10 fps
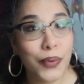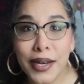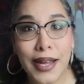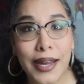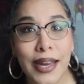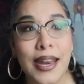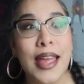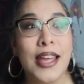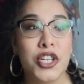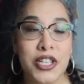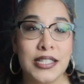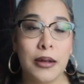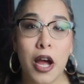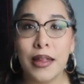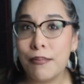with a Dutton she ends
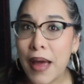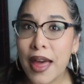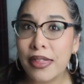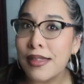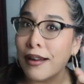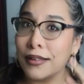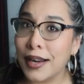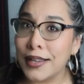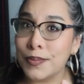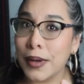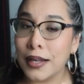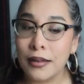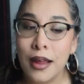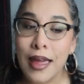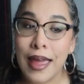up calling Beth not her
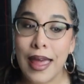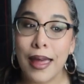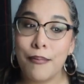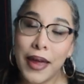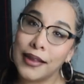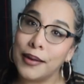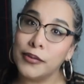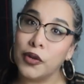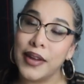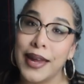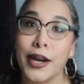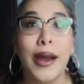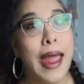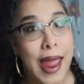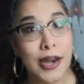husband and Beth comes over here
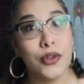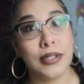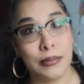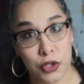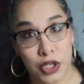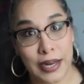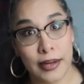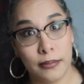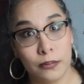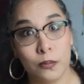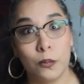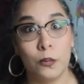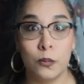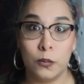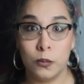handles some shit
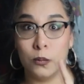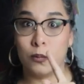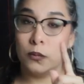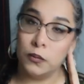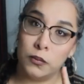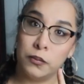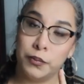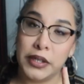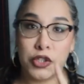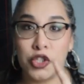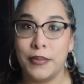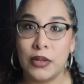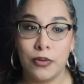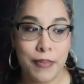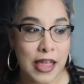mm mm mm because you don't
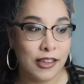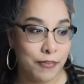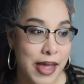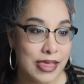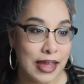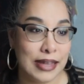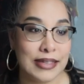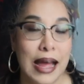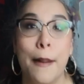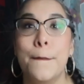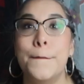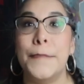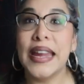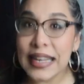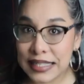mess with Beth because Beth is a
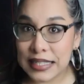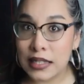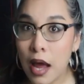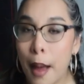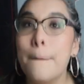beast